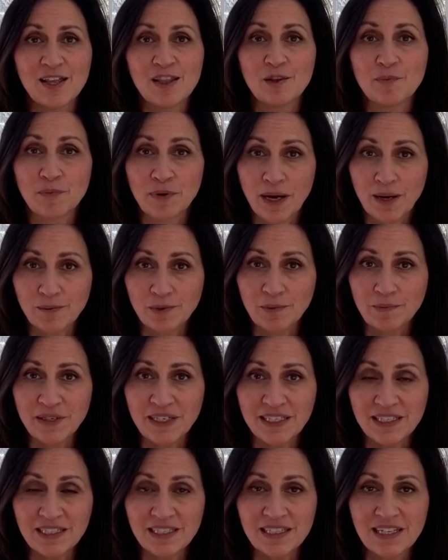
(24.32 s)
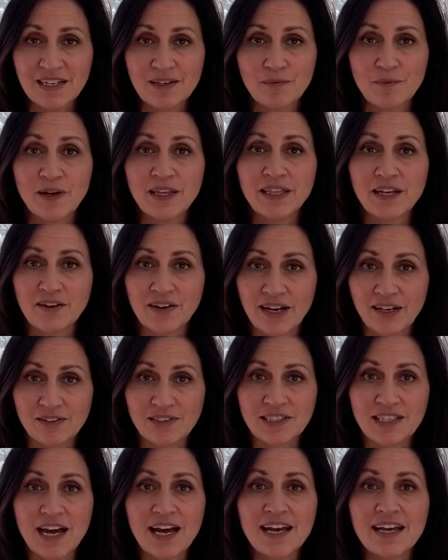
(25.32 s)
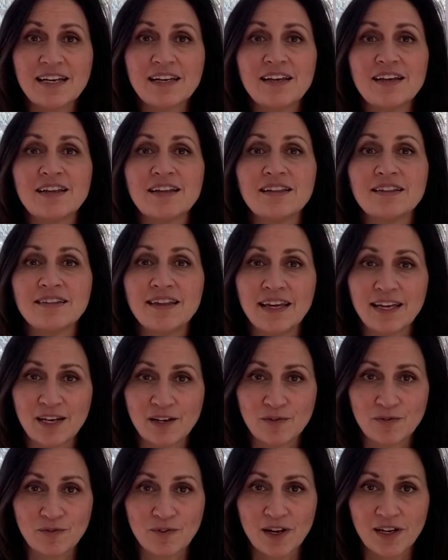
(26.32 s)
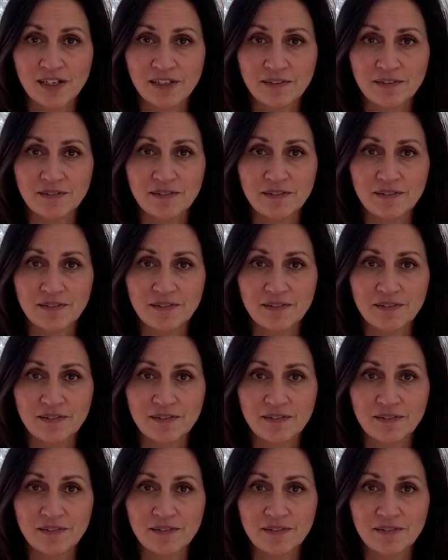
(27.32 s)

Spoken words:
The problem is, when they're outside, they can run.